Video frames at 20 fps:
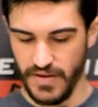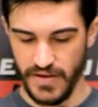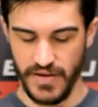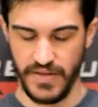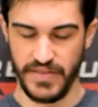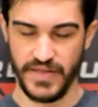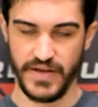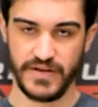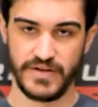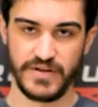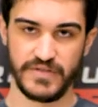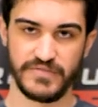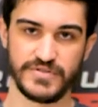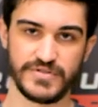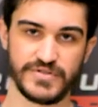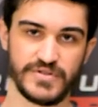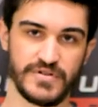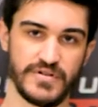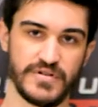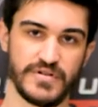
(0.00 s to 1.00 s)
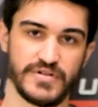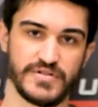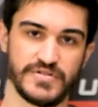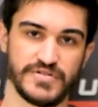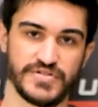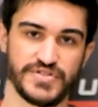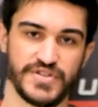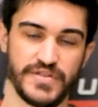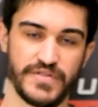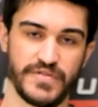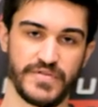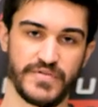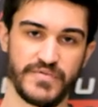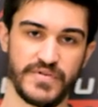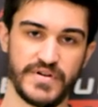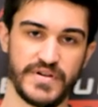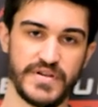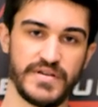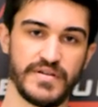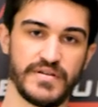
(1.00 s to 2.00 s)
And that covers our Gen
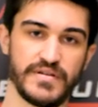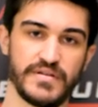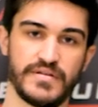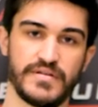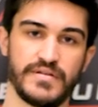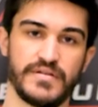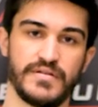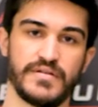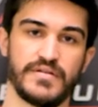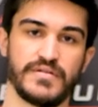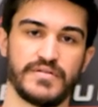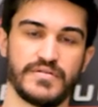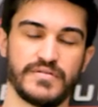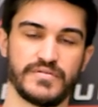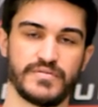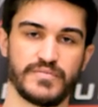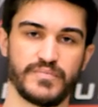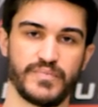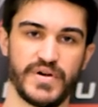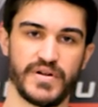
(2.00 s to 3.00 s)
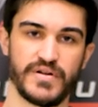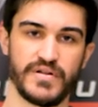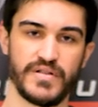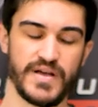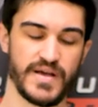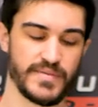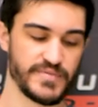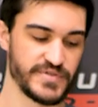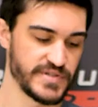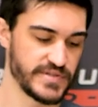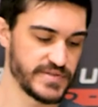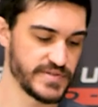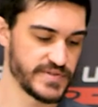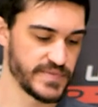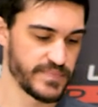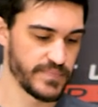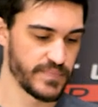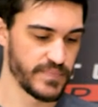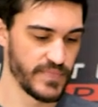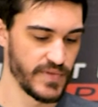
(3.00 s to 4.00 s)
3 pedal
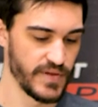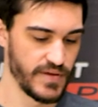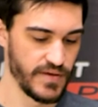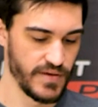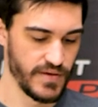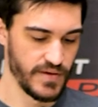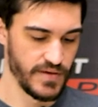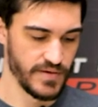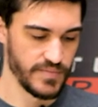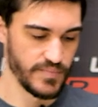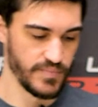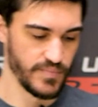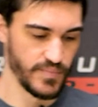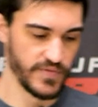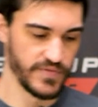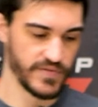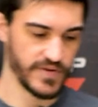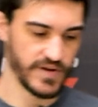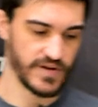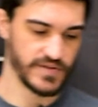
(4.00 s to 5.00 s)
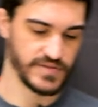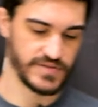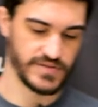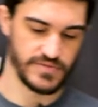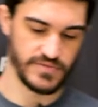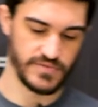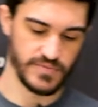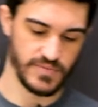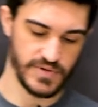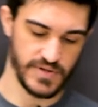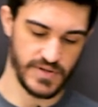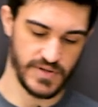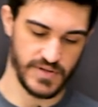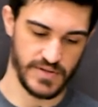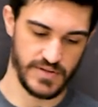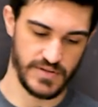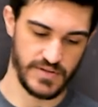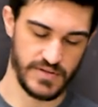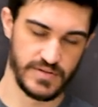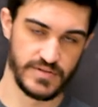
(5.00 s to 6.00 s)
options. Moving on to
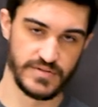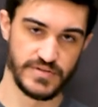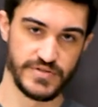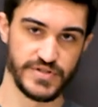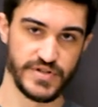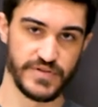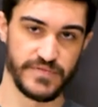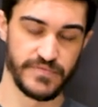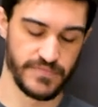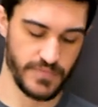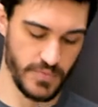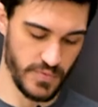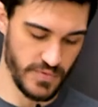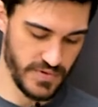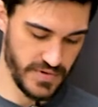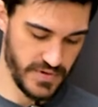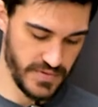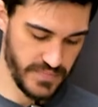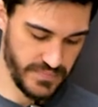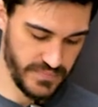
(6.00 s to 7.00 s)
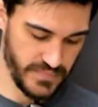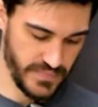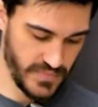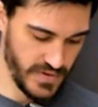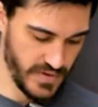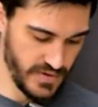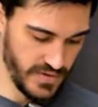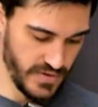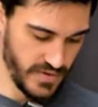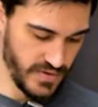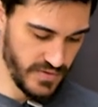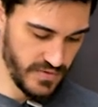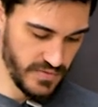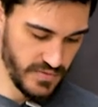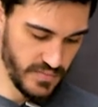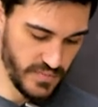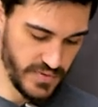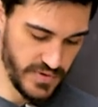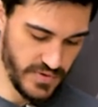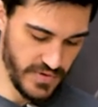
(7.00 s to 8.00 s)
Gen 4,
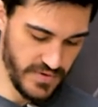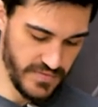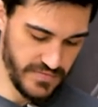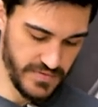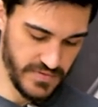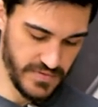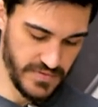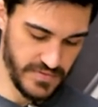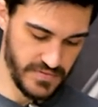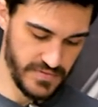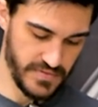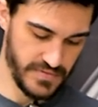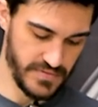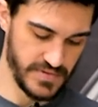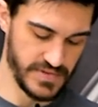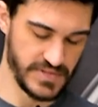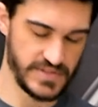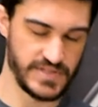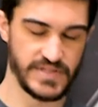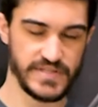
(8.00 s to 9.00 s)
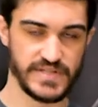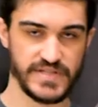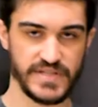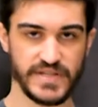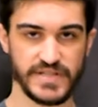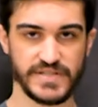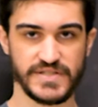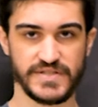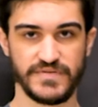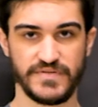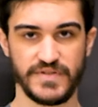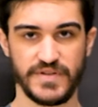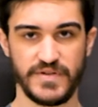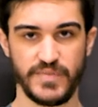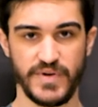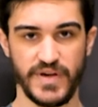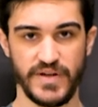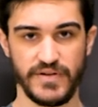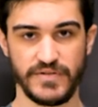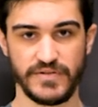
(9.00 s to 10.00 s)
we offer the CTS-V
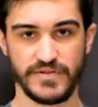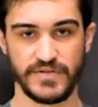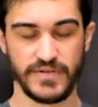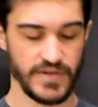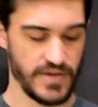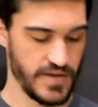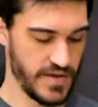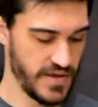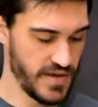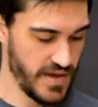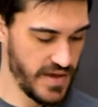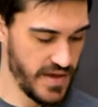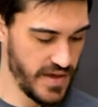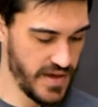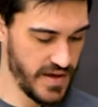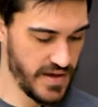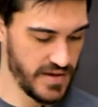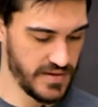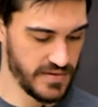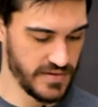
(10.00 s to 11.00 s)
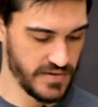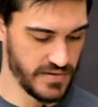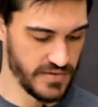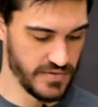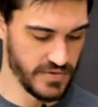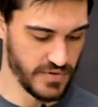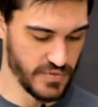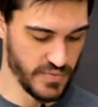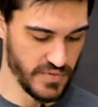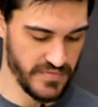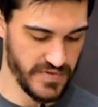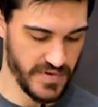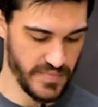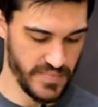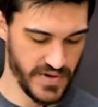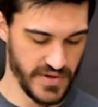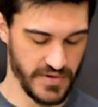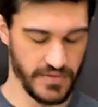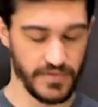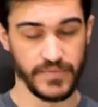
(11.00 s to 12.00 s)
pedal and the Corvette
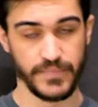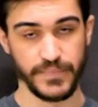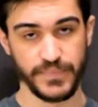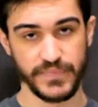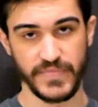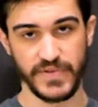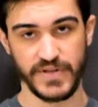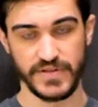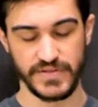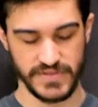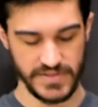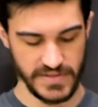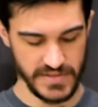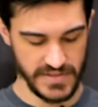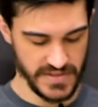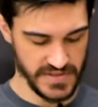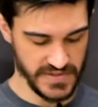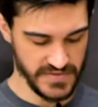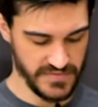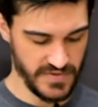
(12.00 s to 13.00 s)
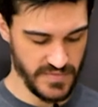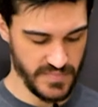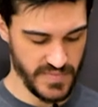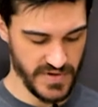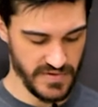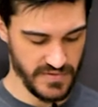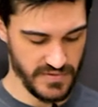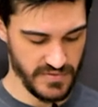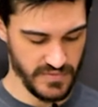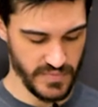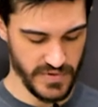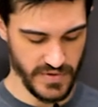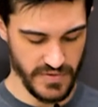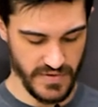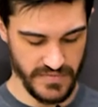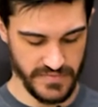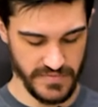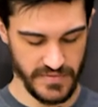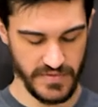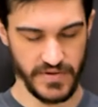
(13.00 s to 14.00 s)
pedal. CTS-V pedal we
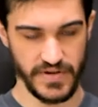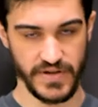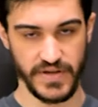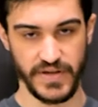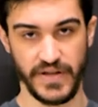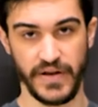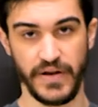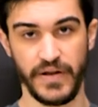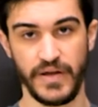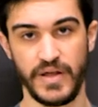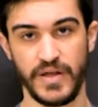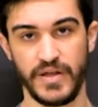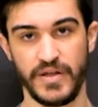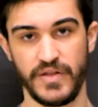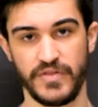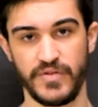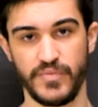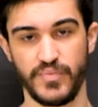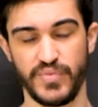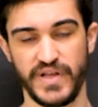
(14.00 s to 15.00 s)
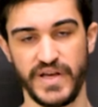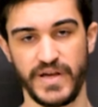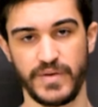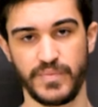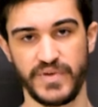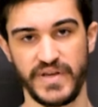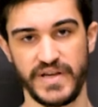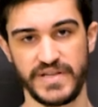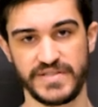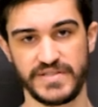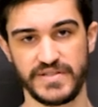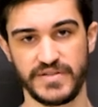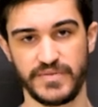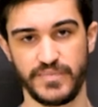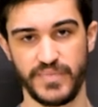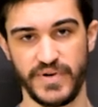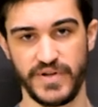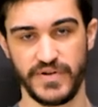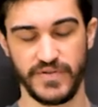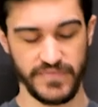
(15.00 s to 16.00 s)
offer in the black plastic
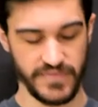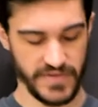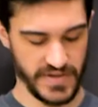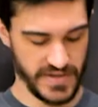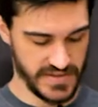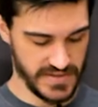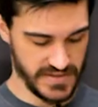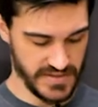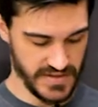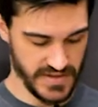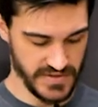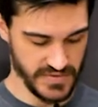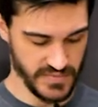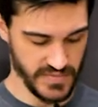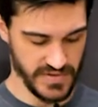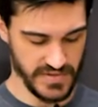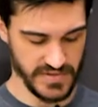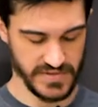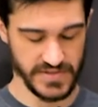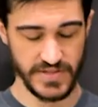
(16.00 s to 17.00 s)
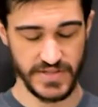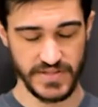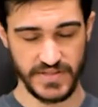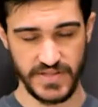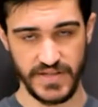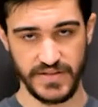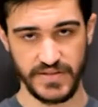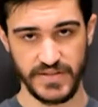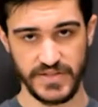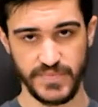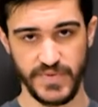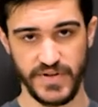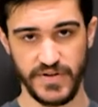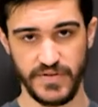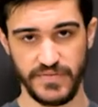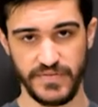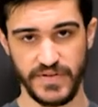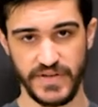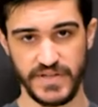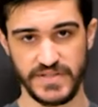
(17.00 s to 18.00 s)
pedal face as well as the stainless
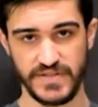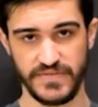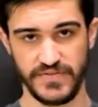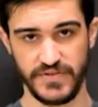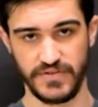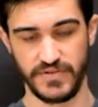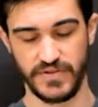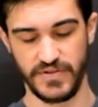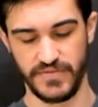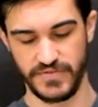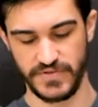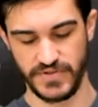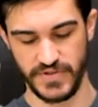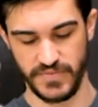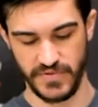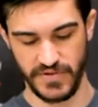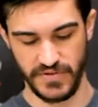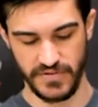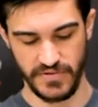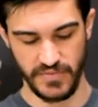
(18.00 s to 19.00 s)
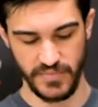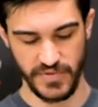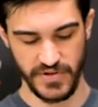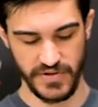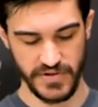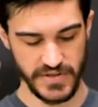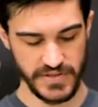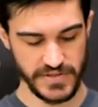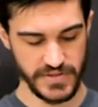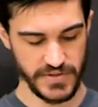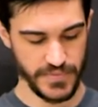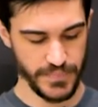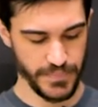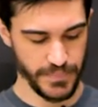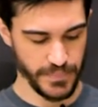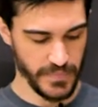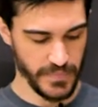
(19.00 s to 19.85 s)
pedal face if you're looking for something a little bit nicer.